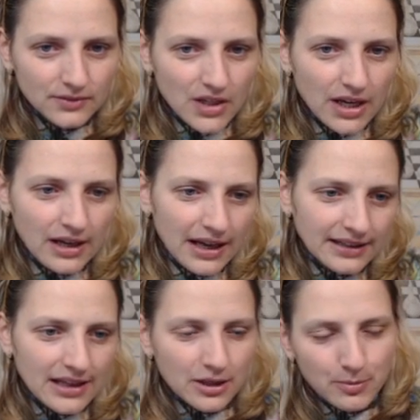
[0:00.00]
Yeah, I like
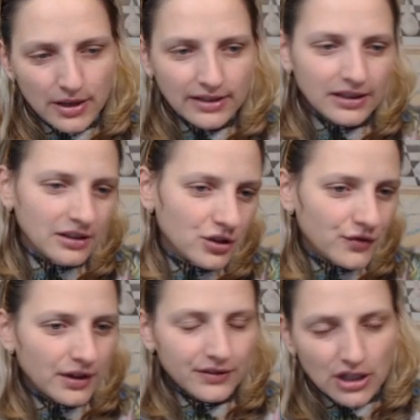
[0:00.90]
that plan. Knight
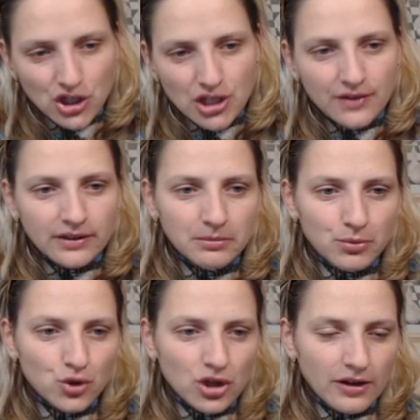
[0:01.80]
h5, knight g7, and
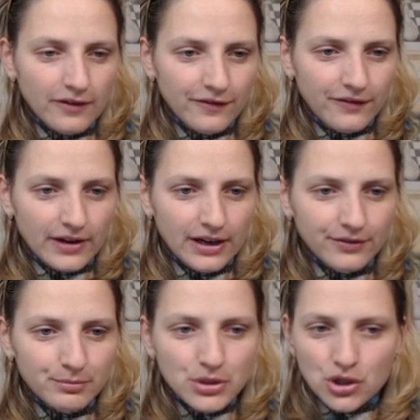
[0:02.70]
push f5.
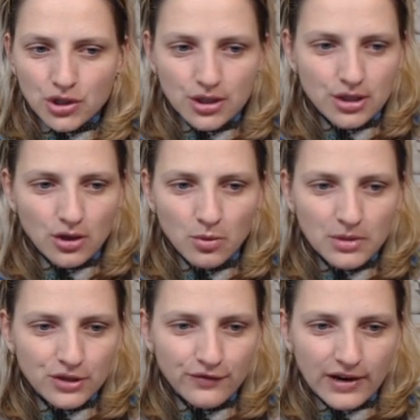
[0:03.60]
Position is so
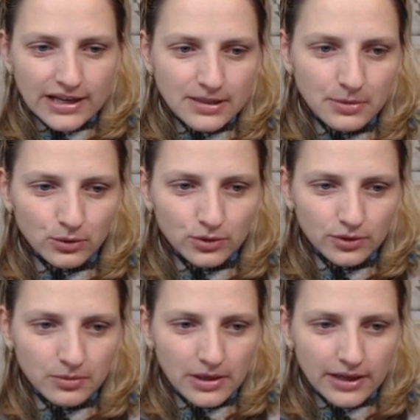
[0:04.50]
much flexible to
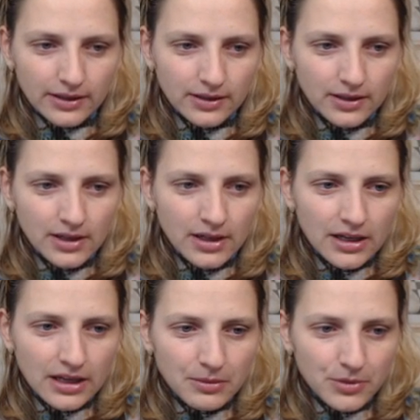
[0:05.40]
the black.
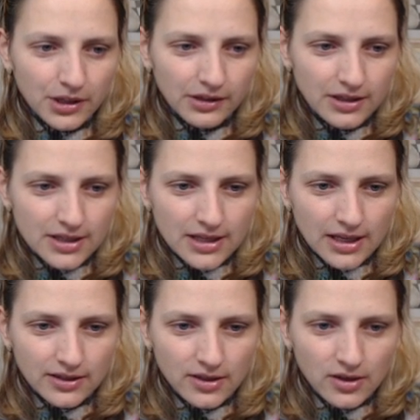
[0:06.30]
He can bring this
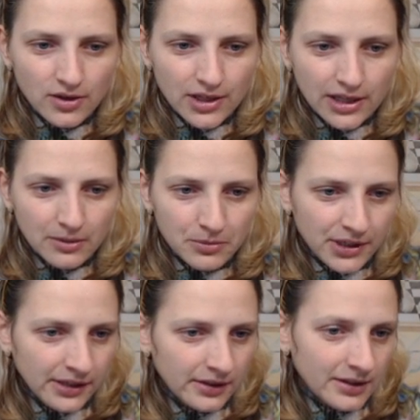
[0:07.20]
knight here. He can
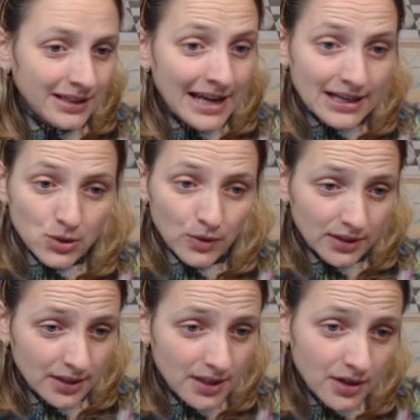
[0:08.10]
bring the next one
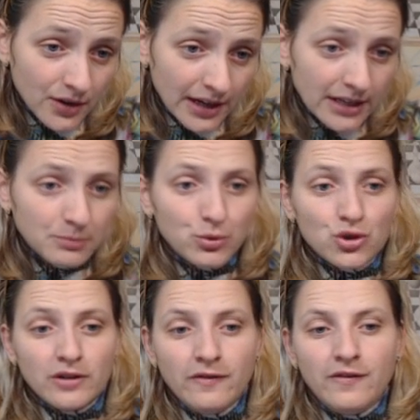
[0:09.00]
here and
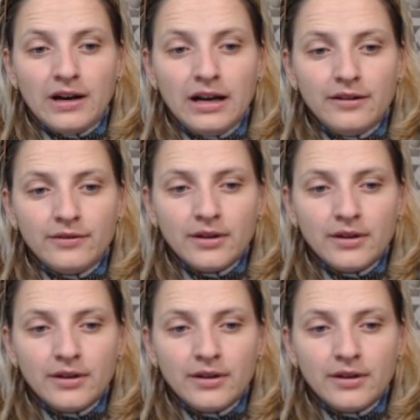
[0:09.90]
push f5.